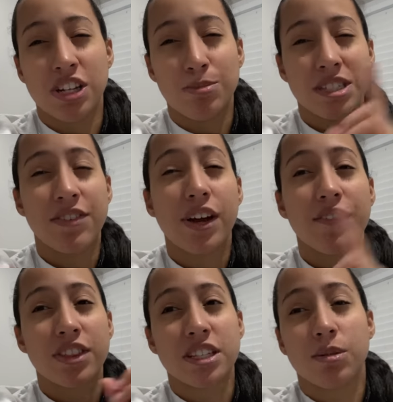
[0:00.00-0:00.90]
I'm gonna see if I can
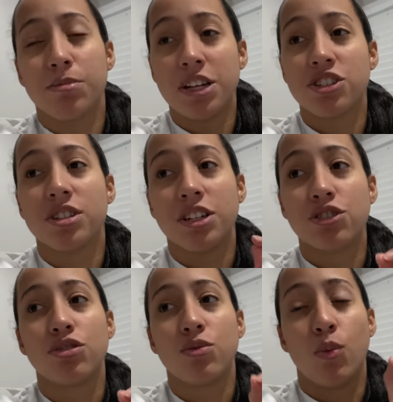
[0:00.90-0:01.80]
fit the sublimation
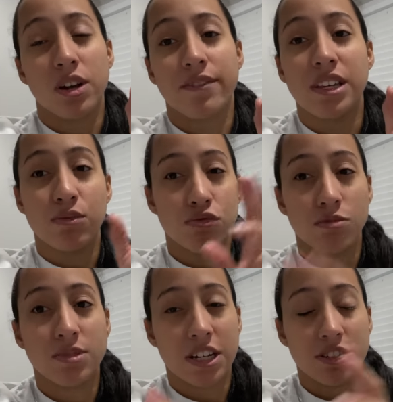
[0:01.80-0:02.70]
into one of the
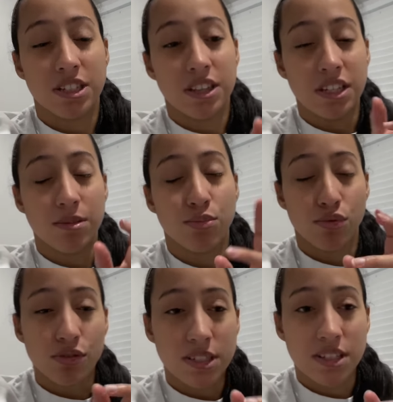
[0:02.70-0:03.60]
rooms that is in the
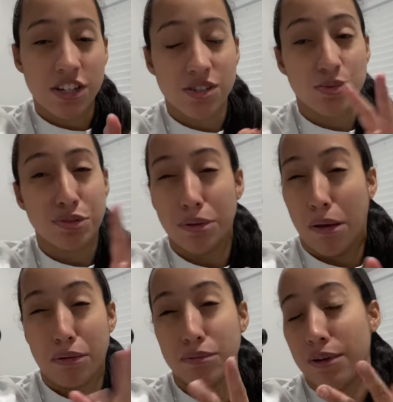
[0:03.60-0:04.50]
embroidery section. I
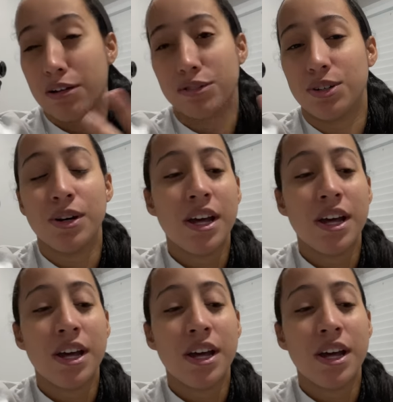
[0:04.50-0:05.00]
don't, I don't know.